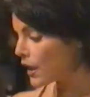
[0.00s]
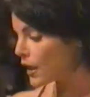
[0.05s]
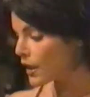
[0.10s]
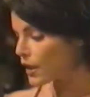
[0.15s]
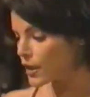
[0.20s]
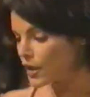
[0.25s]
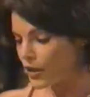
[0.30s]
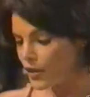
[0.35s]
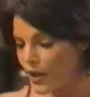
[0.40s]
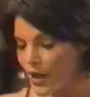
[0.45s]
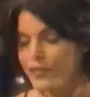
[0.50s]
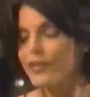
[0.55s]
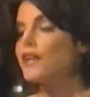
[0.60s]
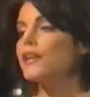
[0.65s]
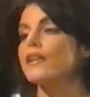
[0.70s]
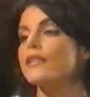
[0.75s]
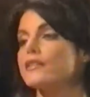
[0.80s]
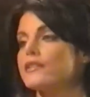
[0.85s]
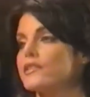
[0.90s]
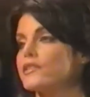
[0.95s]
You know, I've got
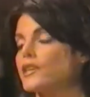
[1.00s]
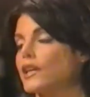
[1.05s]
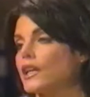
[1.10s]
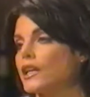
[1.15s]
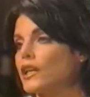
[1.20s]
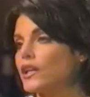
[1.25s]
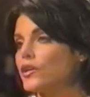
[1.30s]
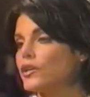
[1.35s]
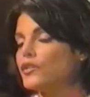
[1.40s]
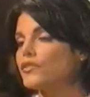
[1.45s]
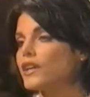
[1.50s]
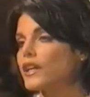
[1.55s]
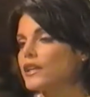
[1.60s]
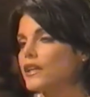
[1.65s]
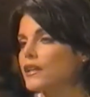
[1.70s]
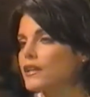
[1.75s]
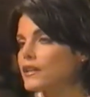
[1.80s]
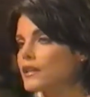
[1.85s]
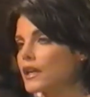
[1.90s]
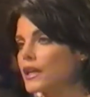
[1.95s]
nothing to say to you, and you've got
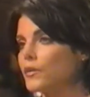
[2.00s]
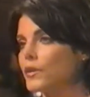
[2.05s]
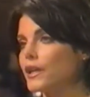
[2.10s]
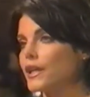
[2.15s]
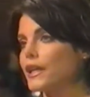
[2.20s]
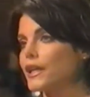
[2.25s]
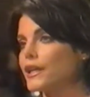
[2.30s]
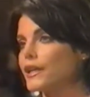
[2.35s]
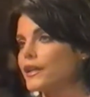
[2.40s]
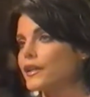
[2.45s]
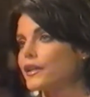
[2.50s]
nothing that I want to hear.